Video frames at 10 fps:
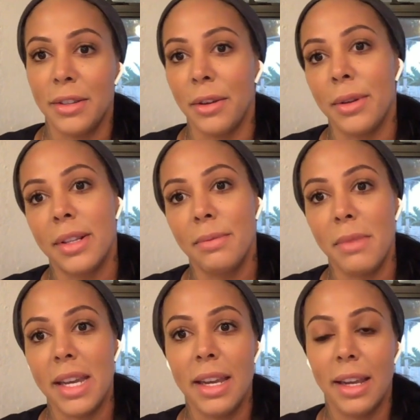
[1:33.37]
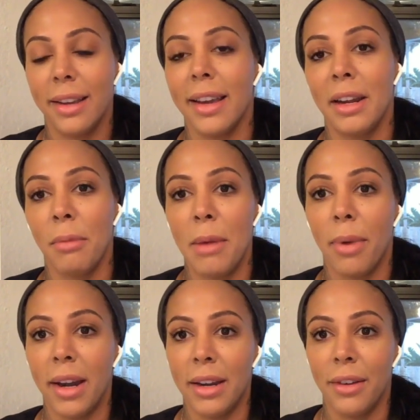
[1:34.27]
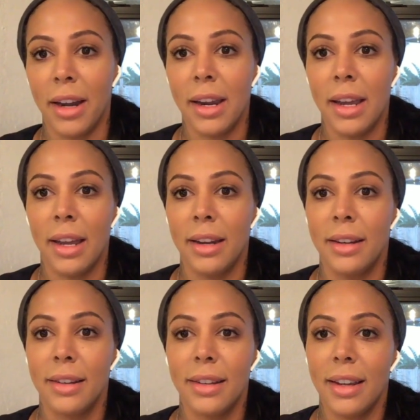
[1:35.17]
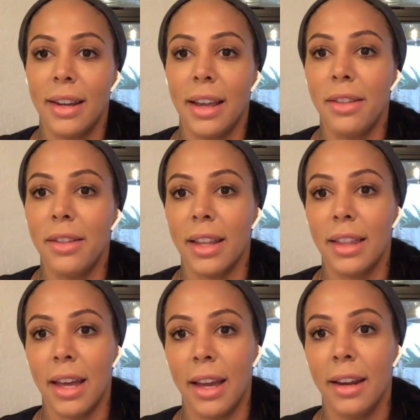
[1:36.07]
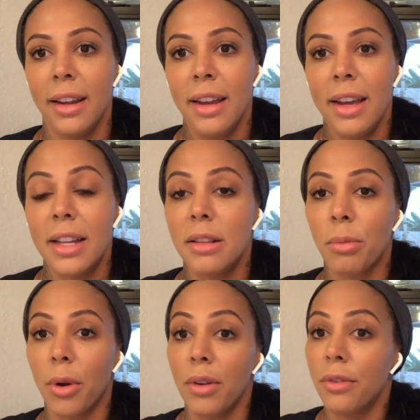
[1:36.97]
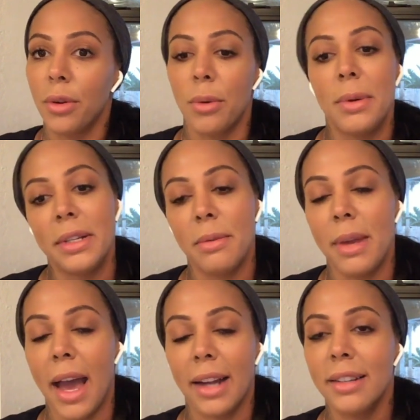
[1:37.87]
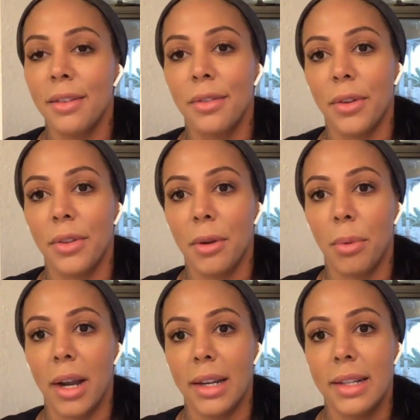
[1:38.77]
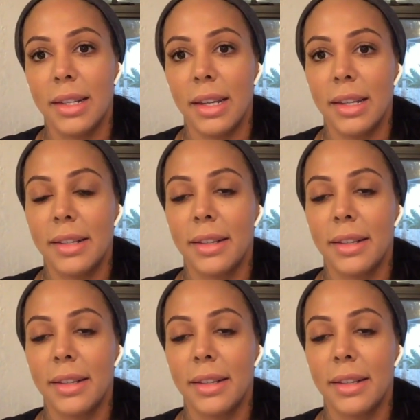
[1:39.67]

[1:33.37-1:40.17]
So it's me getting my body ready. And I think that it's important for women to be active throughout their pregnancies.